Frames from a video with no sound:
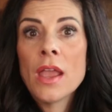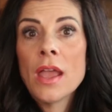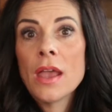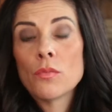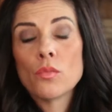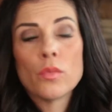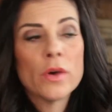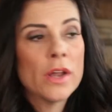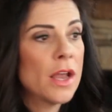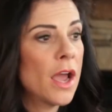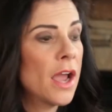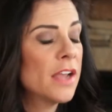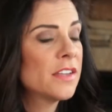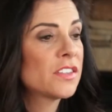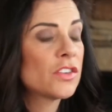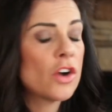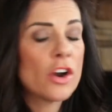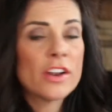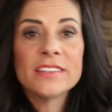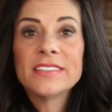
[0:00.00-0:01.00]
When I
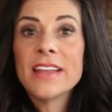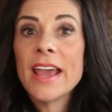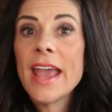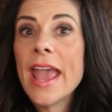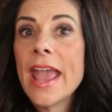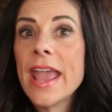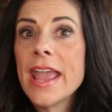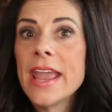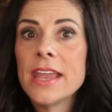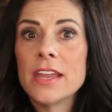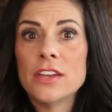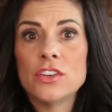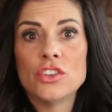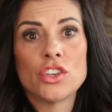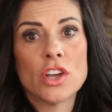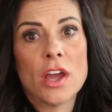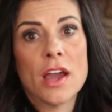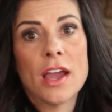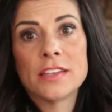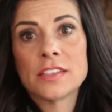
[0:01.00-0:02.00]
started to age,
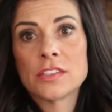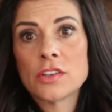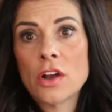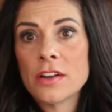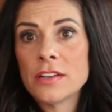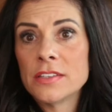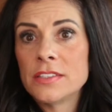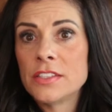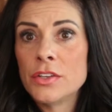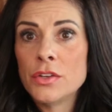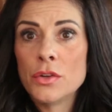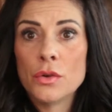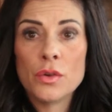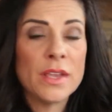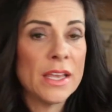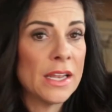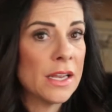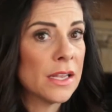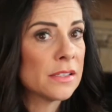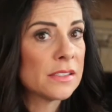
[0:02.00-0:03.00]
I started to
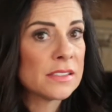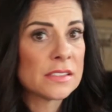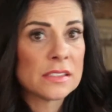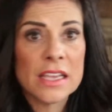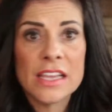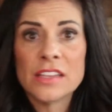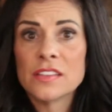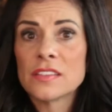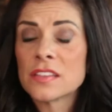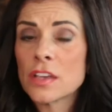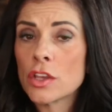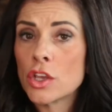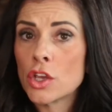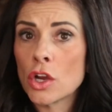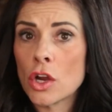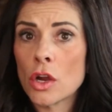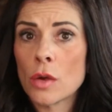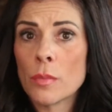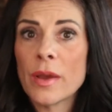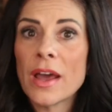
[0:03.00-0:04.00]
get
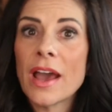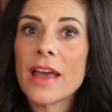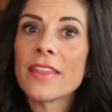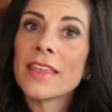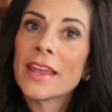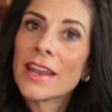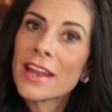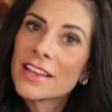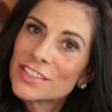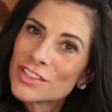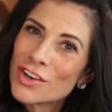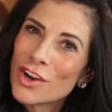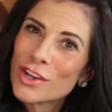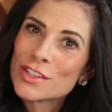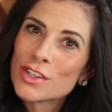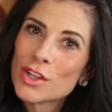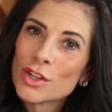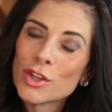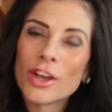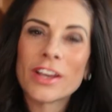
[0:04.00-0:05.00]
insecure, but then I started
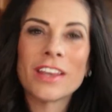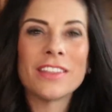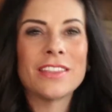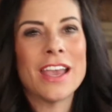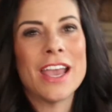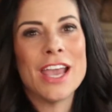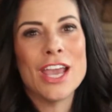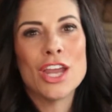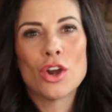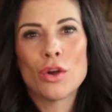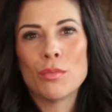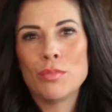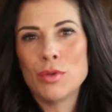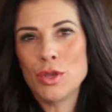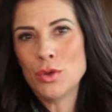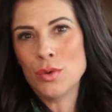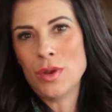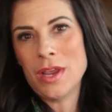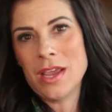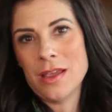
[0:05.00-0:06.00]
to look at the inner
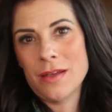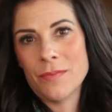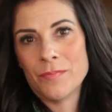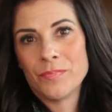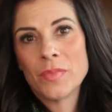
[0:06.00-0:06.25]
beauty.